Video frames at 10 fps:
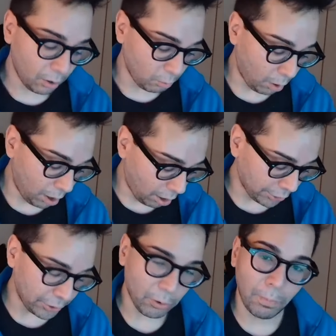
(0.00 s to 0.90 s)
What are
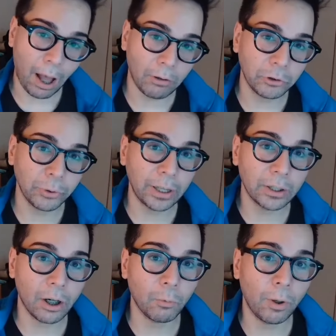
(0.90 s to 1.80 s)
your boundaries,
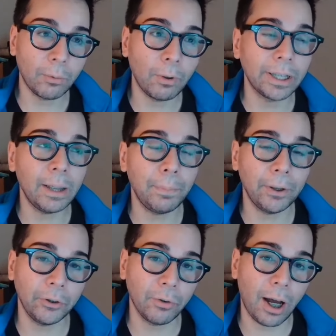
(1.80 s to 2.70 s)
or what's
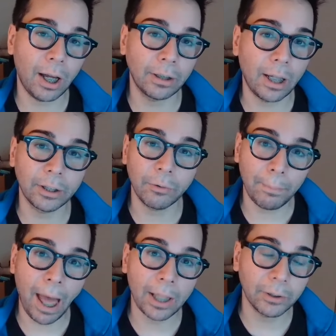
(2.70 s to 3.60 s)
keeping you on the
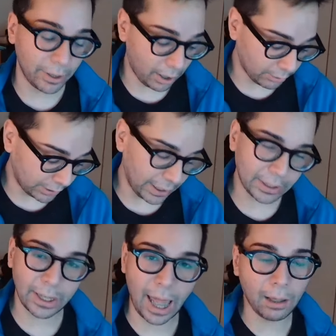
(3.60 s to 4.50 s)
right path right now? Stick
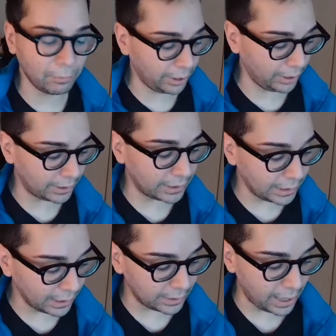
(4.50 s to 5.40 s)
to that, right?
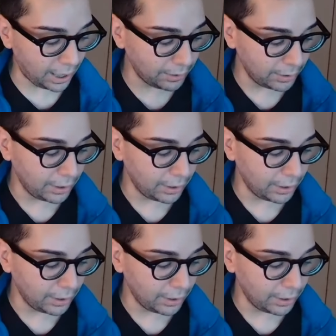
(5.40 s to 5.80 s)
Stick to that.